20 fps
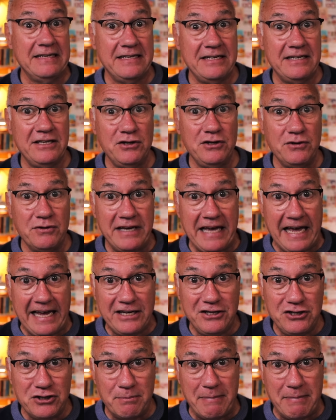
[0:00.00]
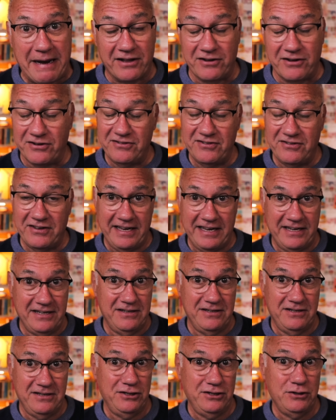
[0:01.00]
you gained your balance and
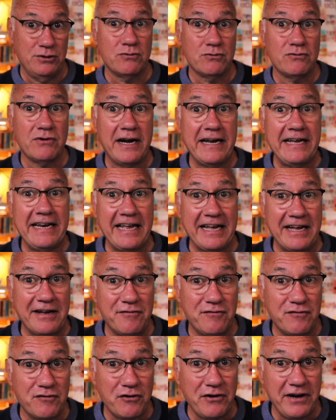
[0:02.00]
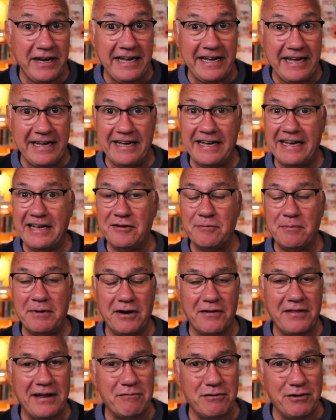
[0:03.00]
you're riding free, and you've been on
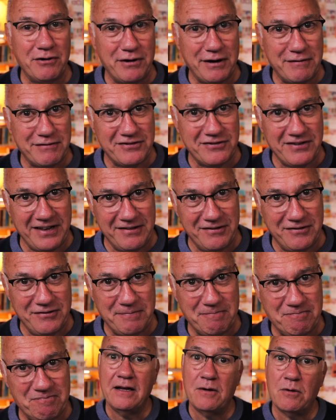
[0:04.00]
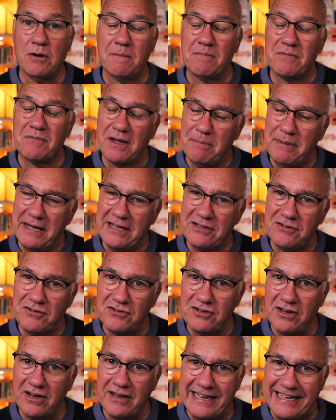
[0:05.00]
that road ever since. Well, a pencil's
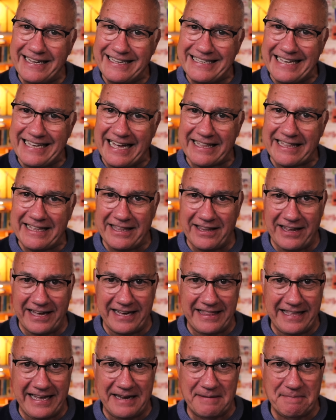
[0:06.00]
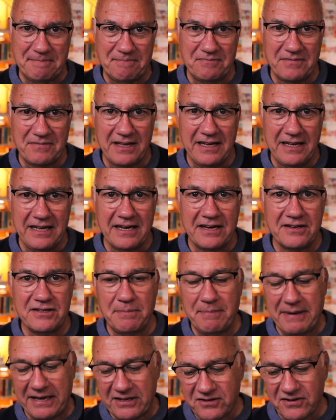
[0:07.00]
not exactly like that. Because a
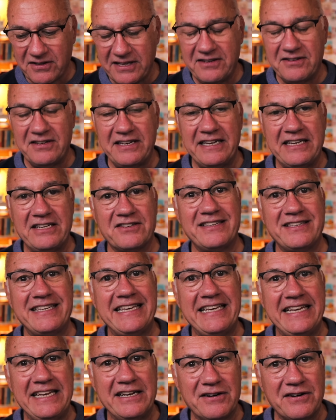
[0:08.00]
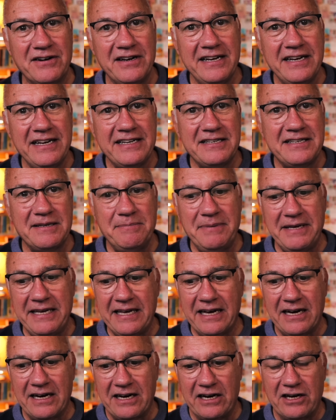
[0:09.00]
pencil isn't just here to be
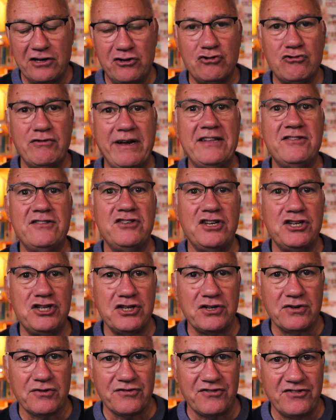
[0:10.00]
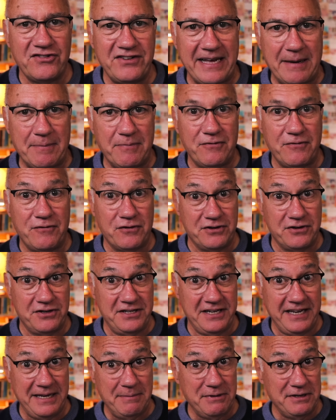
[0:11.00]
a transitional step for
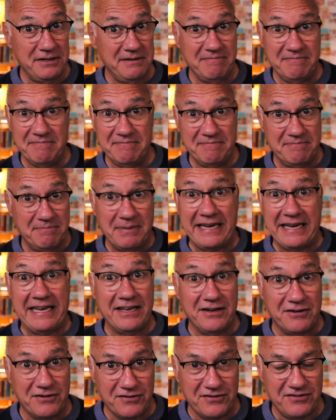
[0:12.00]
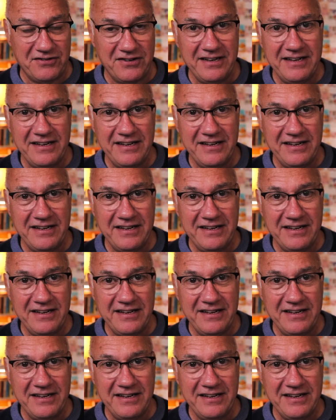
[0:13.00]
timid beginners.